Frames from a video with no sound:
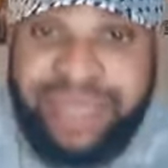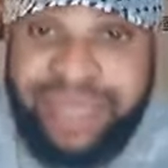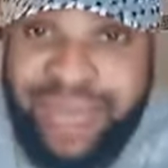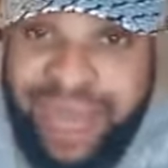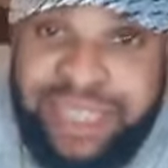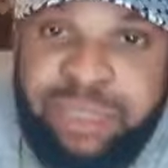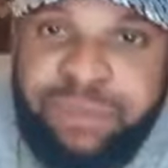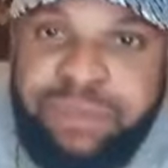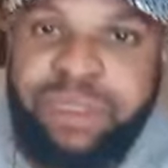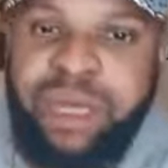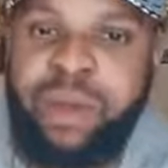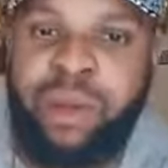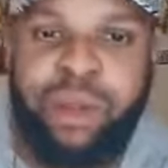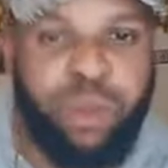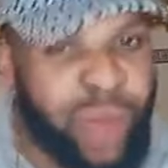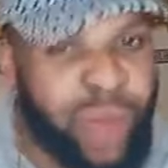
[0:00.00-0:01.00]
Ask that
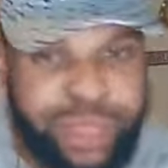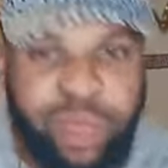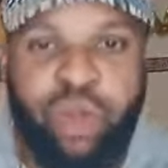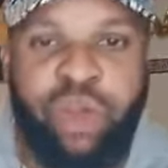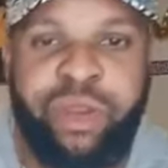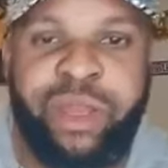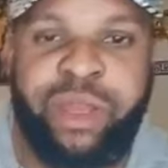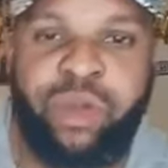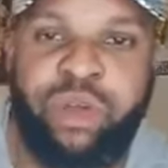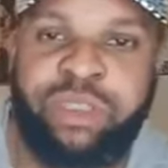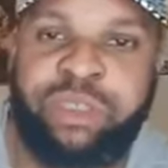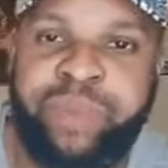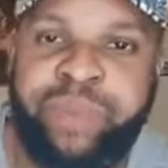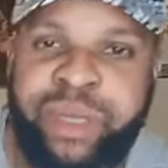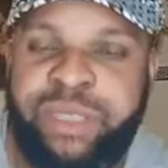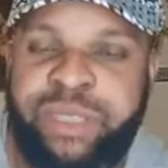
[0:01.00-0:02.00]
one. Why you not call record the
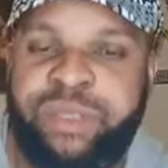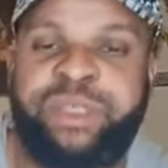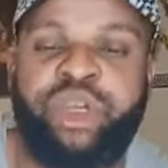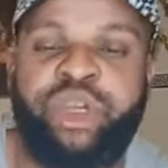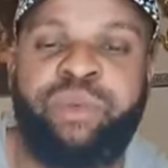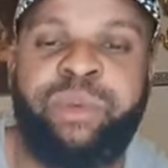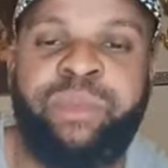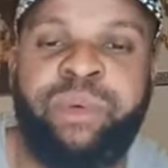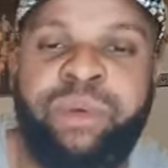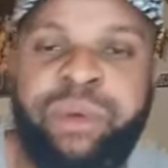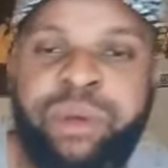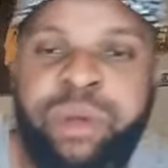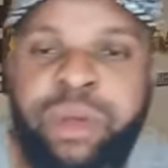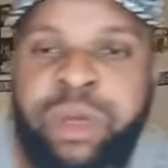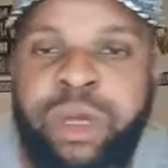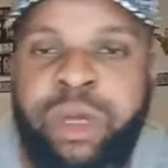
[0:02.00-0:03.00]
person? Your mama?
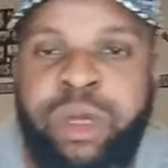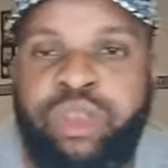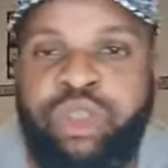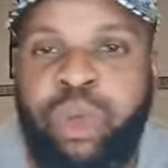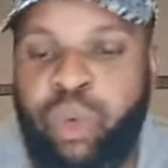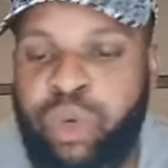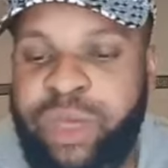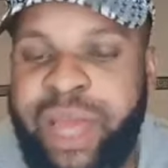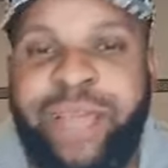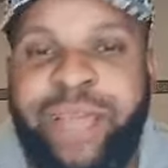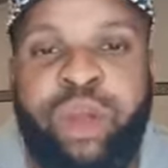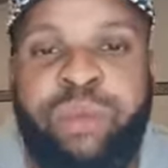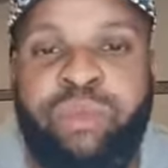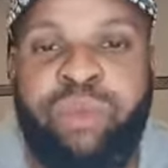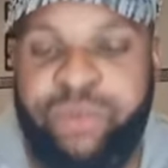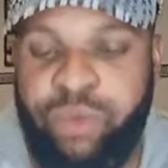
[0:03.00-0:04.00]
No, we are
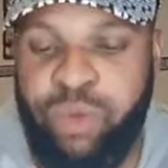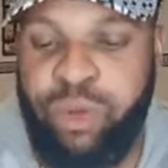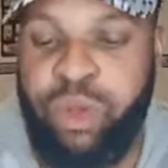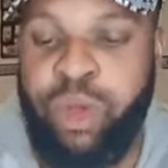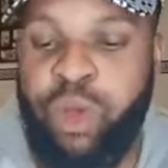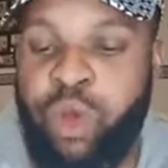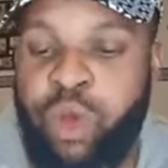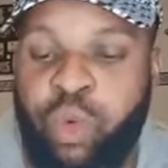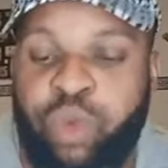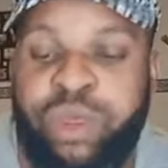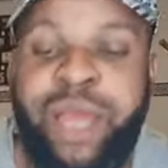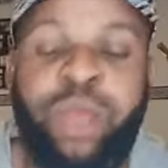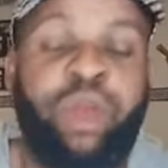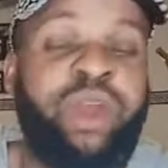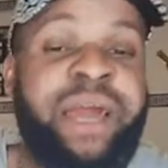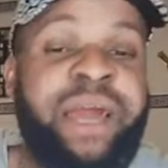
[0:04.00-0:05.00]
your move.
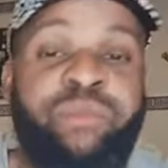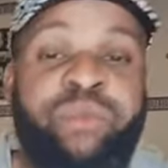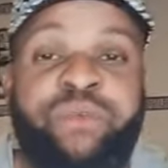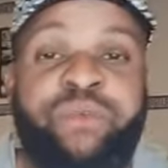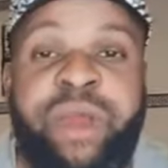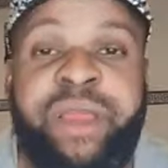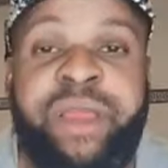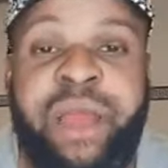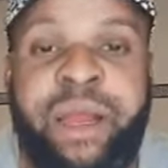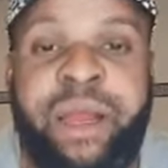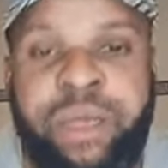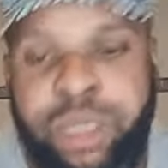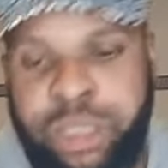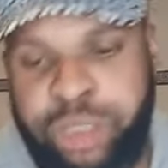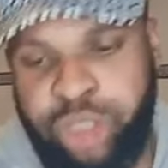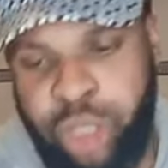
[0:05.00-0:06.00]

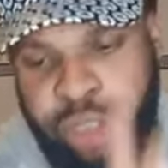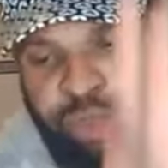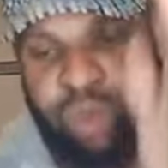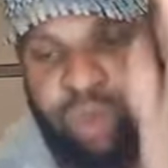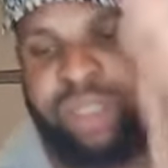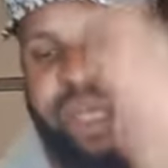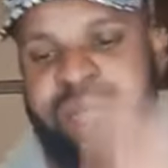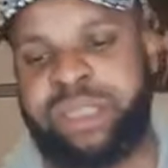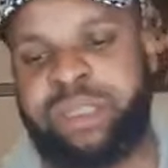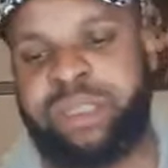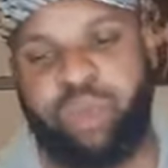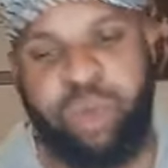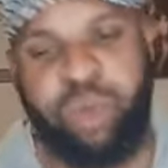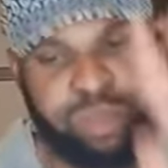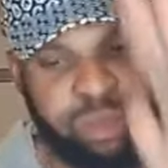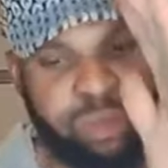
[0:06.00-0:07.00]
Just wait and see
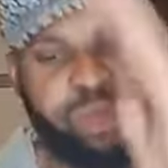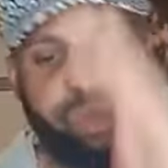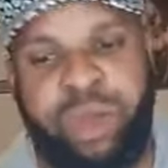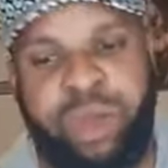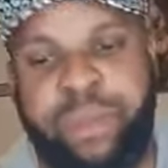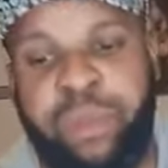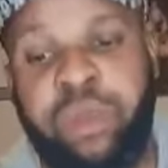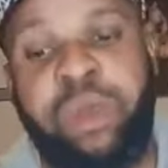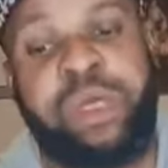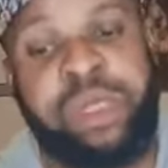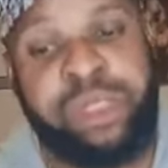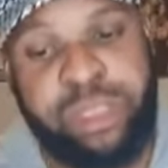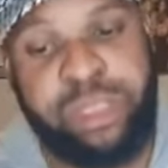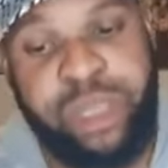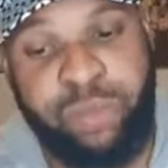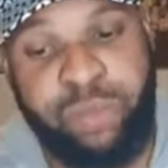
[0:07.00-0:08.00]
what is going to happen.
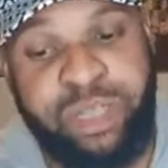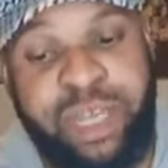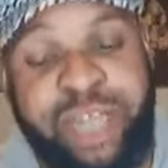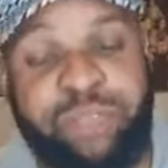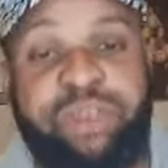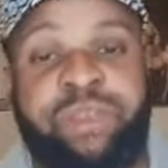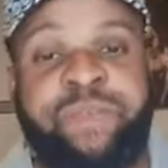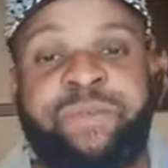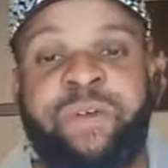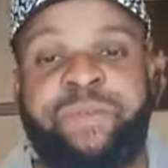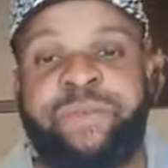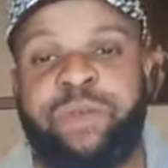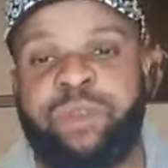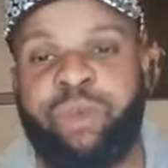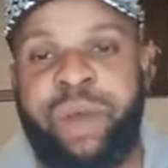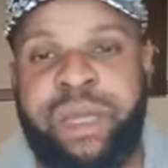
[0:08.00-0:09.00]
724
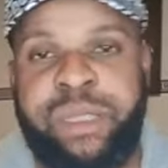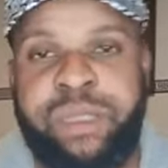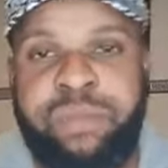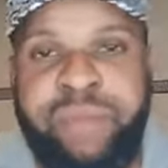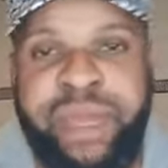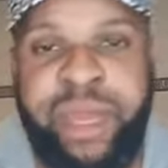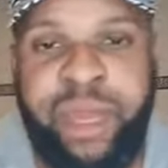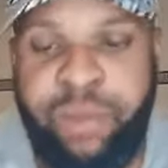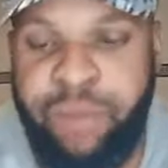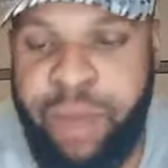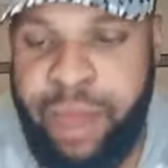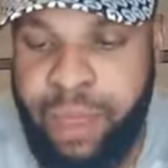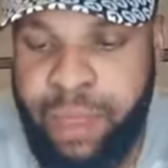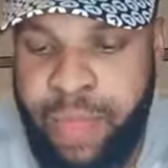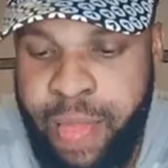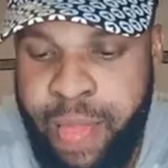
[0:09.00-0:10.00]
followers. May you remember?